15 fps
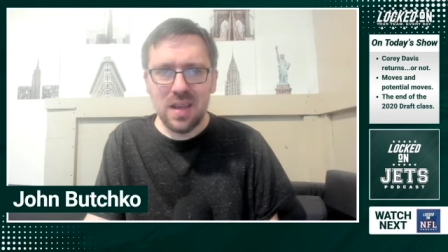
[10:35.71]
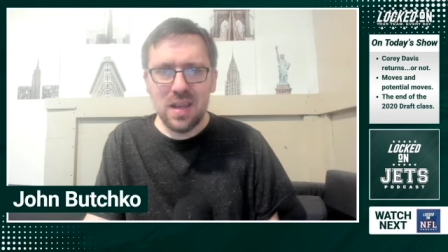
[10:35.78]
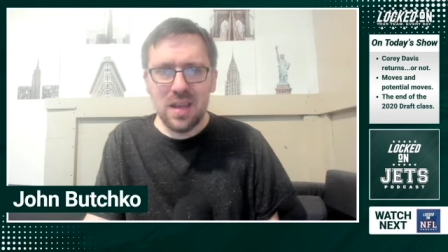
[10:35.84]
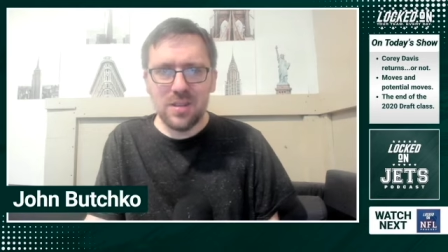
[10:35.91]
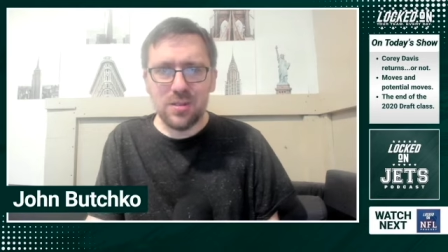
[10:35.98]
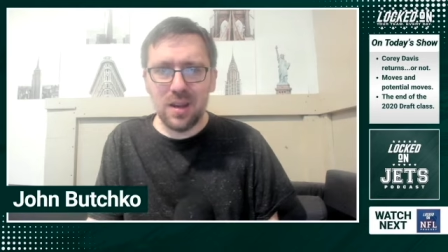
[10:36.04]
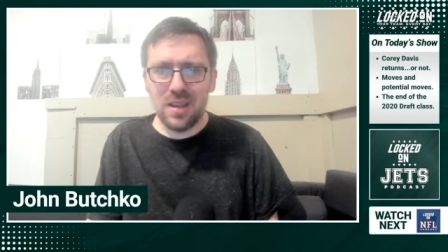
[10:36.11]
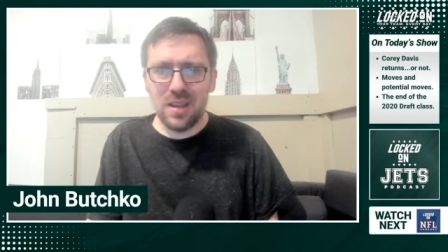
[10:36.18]

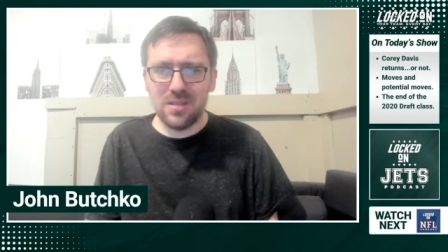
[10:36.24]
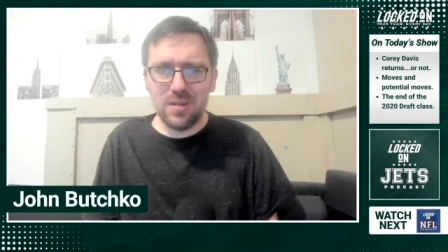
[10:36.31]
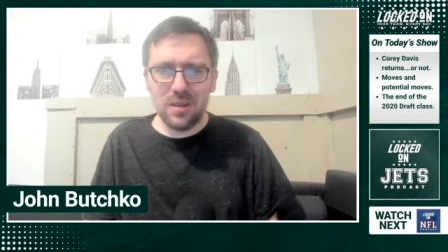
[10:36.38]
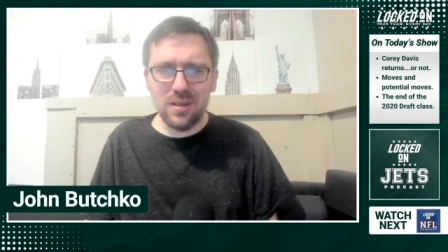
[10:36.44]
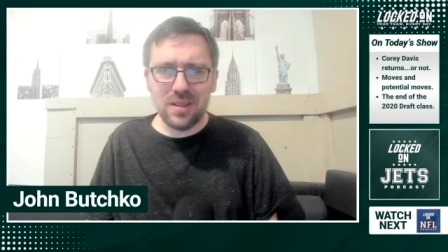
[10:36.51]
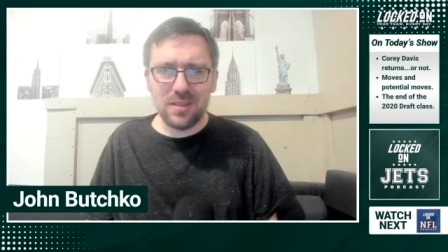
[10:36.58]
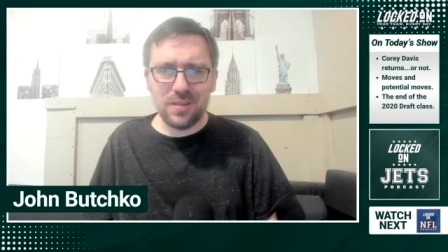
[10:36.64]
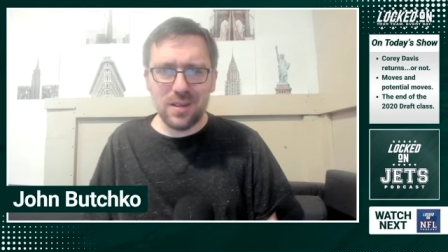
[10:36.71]
So, so I look
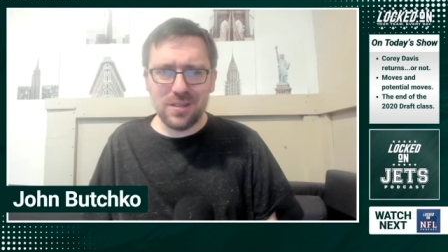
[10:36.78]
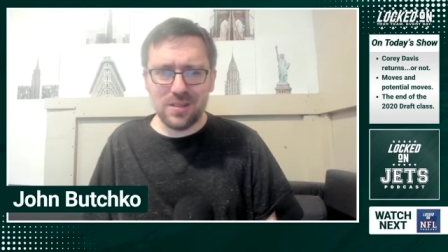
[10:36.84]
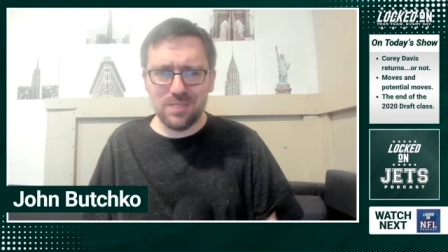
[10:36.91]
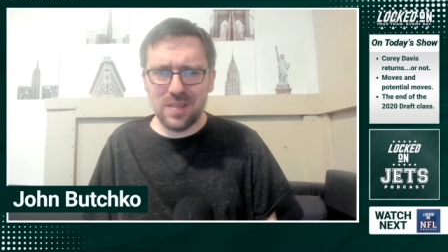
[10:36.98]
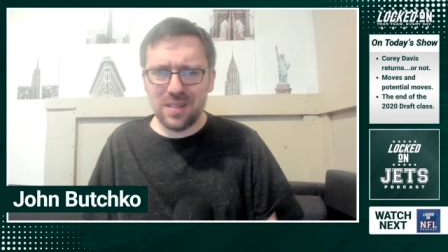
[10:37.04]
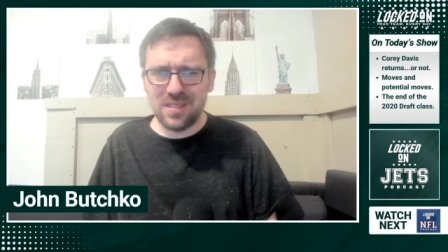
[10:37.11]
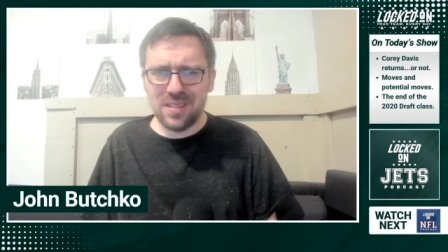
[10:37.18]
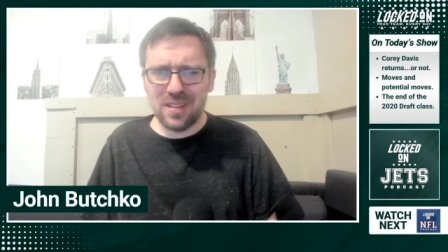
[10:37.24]
at this,
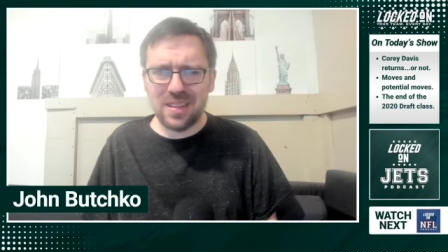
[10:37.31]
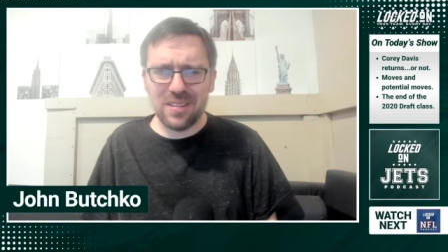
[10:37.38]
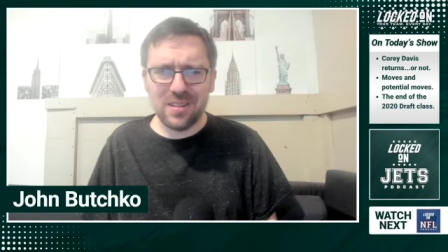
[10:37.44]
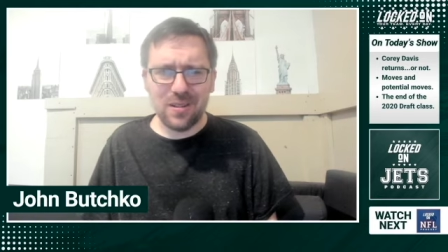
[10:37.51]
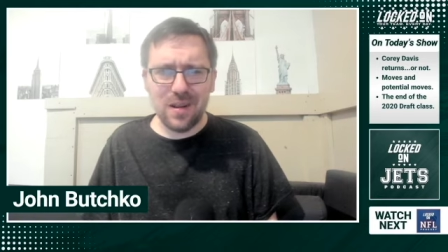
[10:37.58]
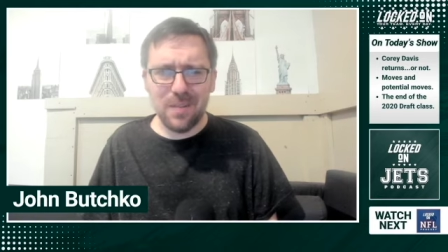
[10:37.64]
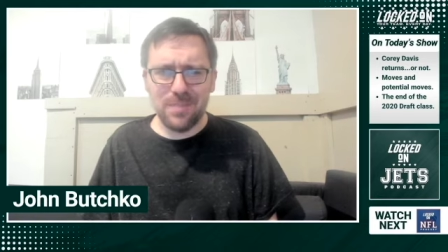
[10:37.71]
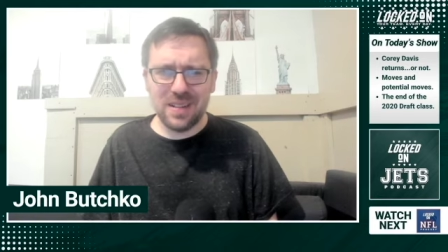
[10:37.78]
it's going to clear up.